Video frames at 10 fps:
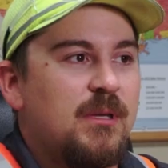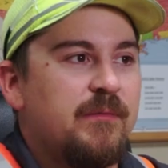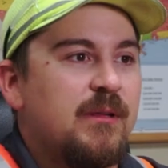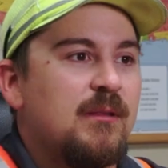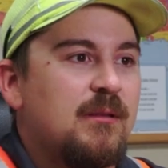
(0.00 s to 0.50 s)

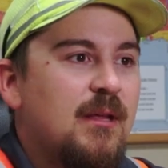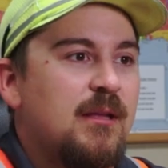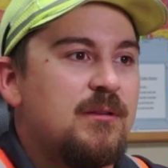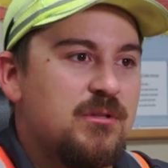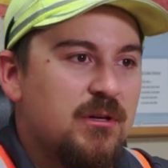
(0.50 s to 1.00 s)
giving that
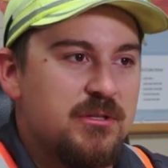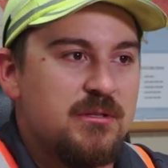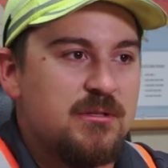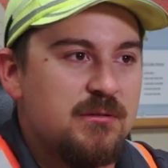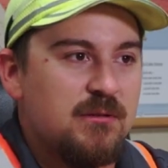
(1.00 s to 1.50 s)
instruction
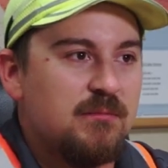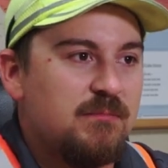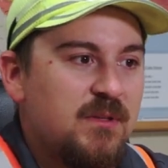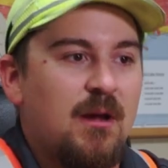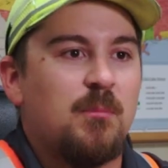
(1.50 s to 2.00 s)
to
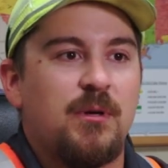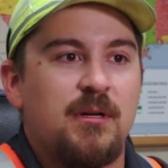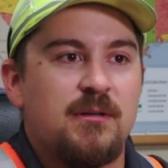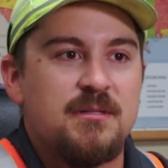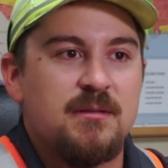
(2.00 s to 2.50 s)
the
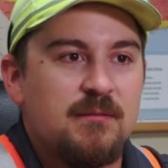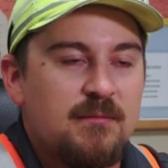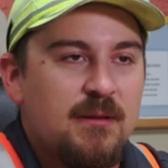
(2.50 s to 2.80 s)
operators and